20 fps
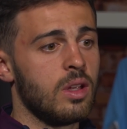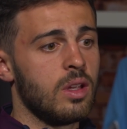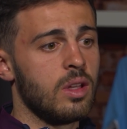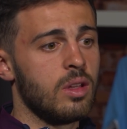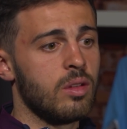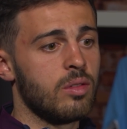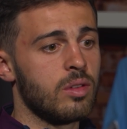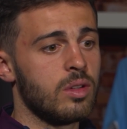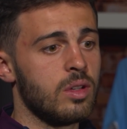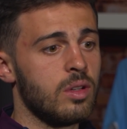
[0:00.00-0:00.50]

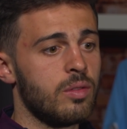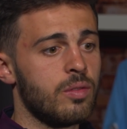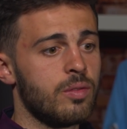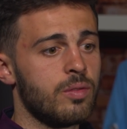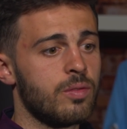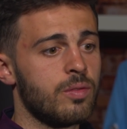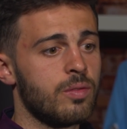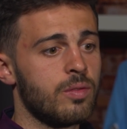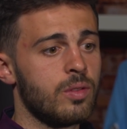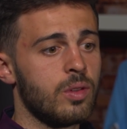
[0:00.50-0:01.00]
even
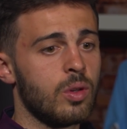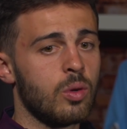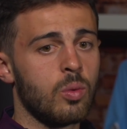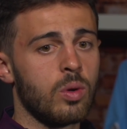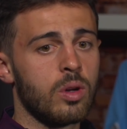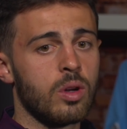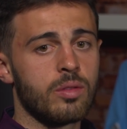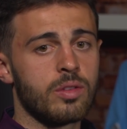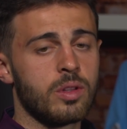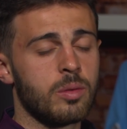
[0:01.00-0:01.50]
if you're
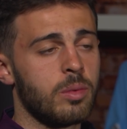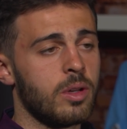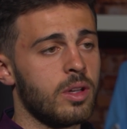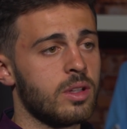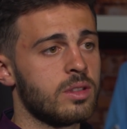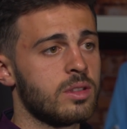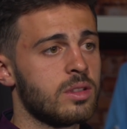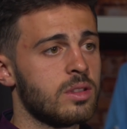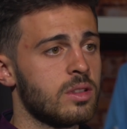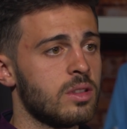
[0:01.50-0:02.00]
one of the
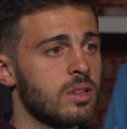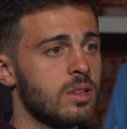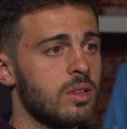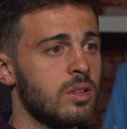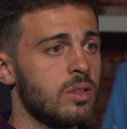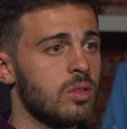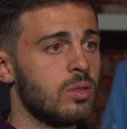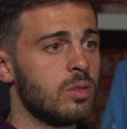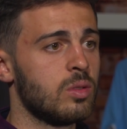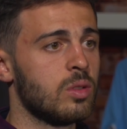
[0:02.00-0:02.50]
best,
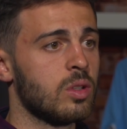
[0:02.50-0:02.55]
you